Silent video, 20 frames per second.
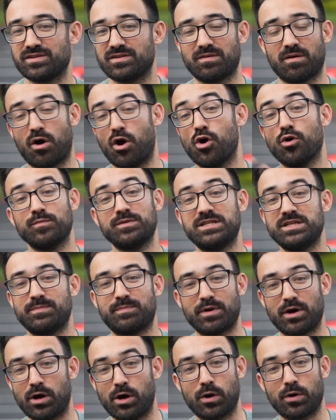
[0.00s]
Home
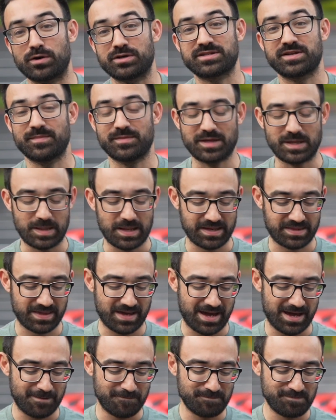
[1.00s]
Depot or something like
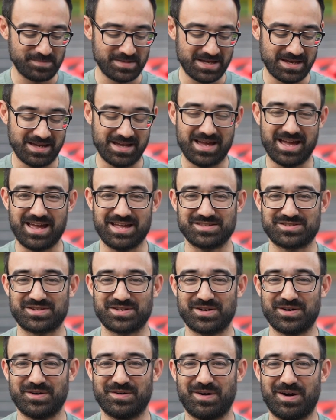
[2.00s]
that. And
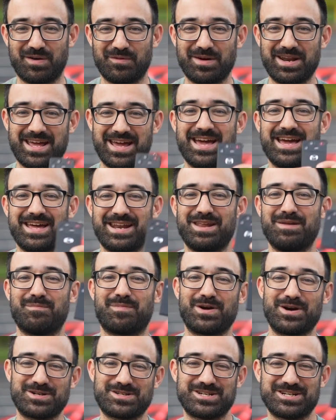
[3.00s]
so I went ahead and
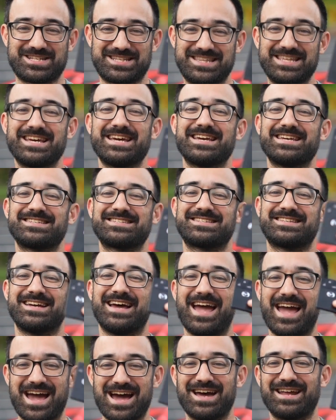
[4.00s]
purchased this
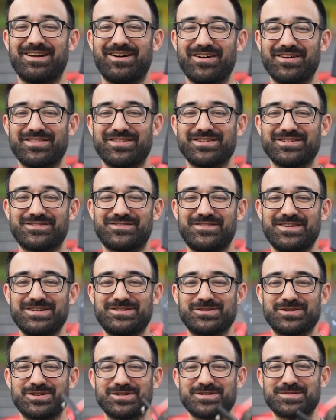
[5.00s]
to add all those
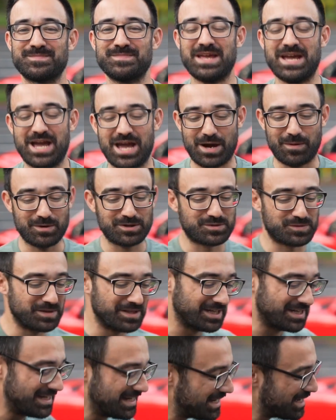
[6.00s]
features. And what's
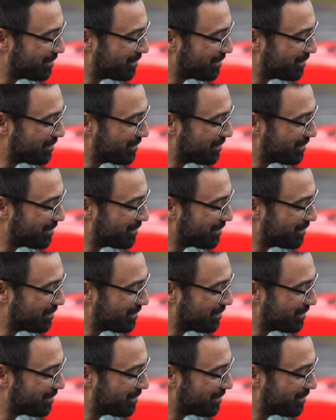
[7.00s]
really neat